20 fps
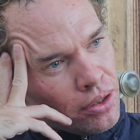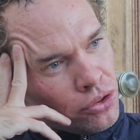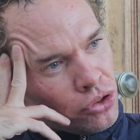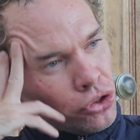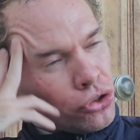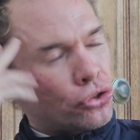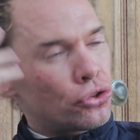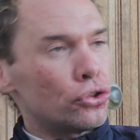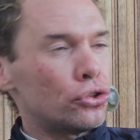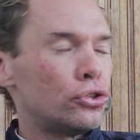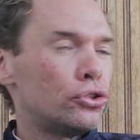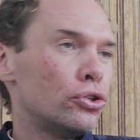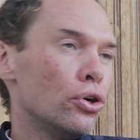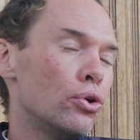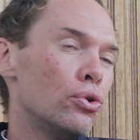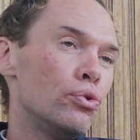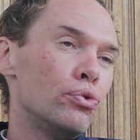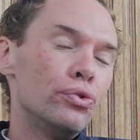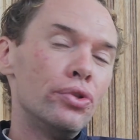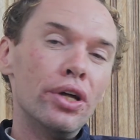Just to
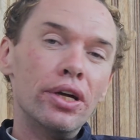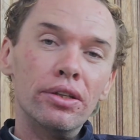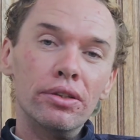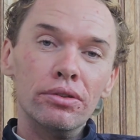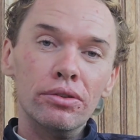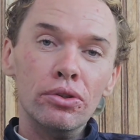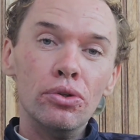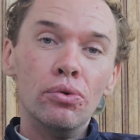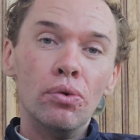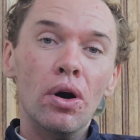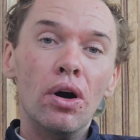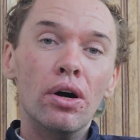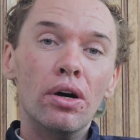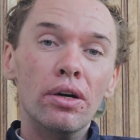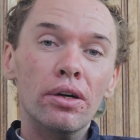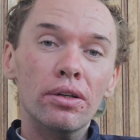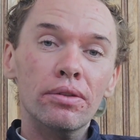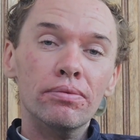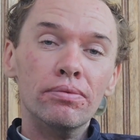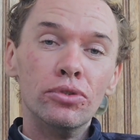show that you
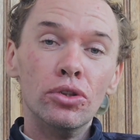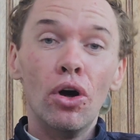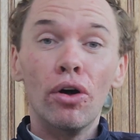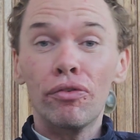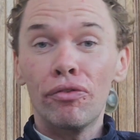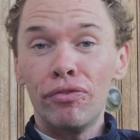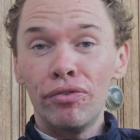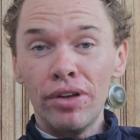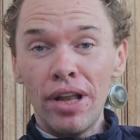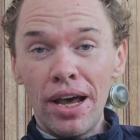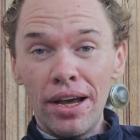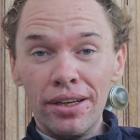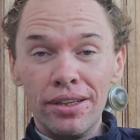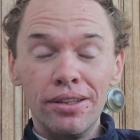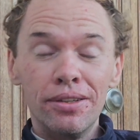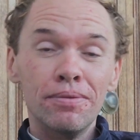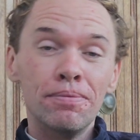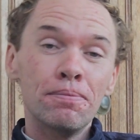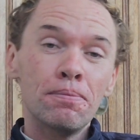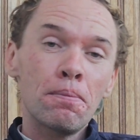are not flat,
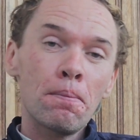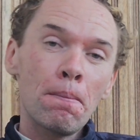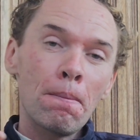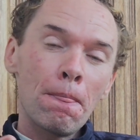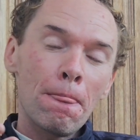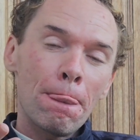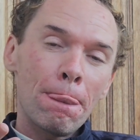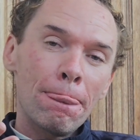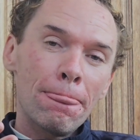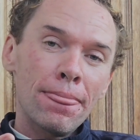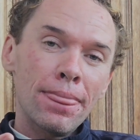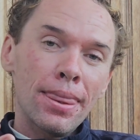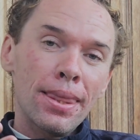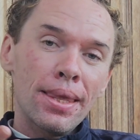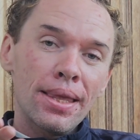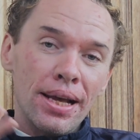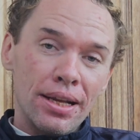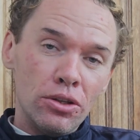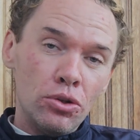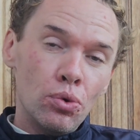
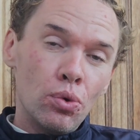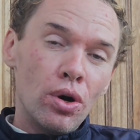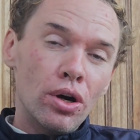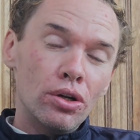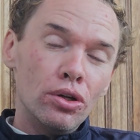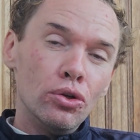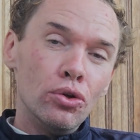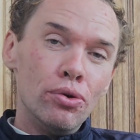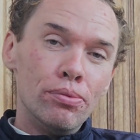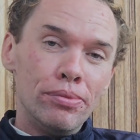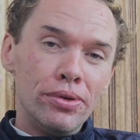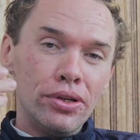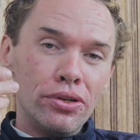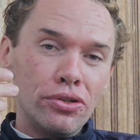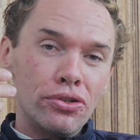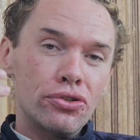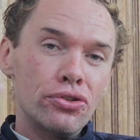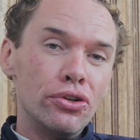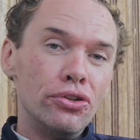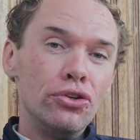that you are
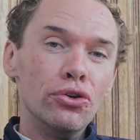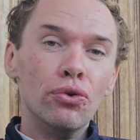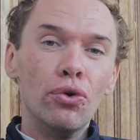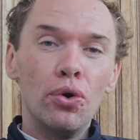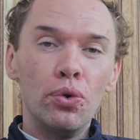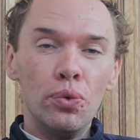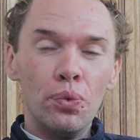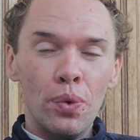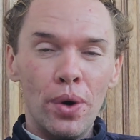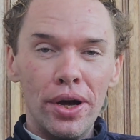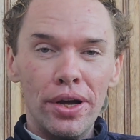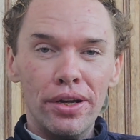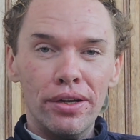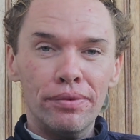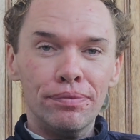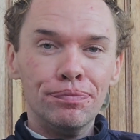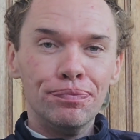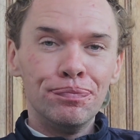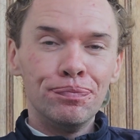luminous in your own way.